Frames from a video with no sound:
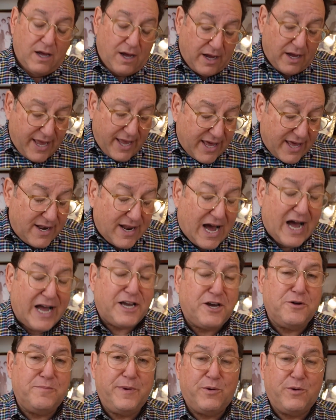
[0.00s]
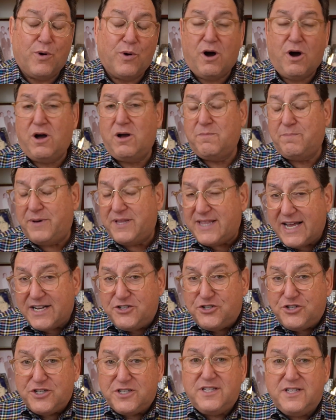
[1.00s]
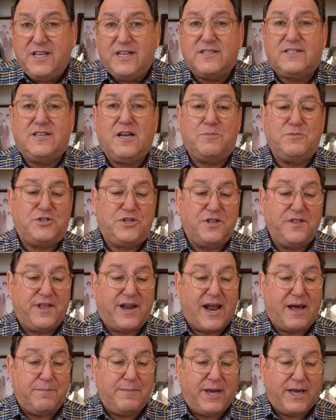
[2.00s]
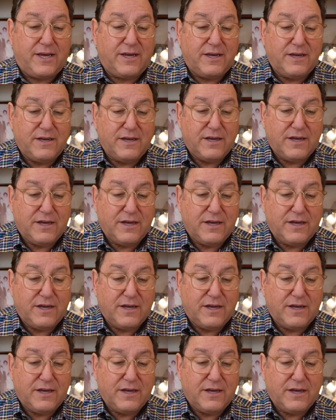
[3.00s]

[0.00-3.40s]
Again, I could be wrong, but that's just the assumption that I make.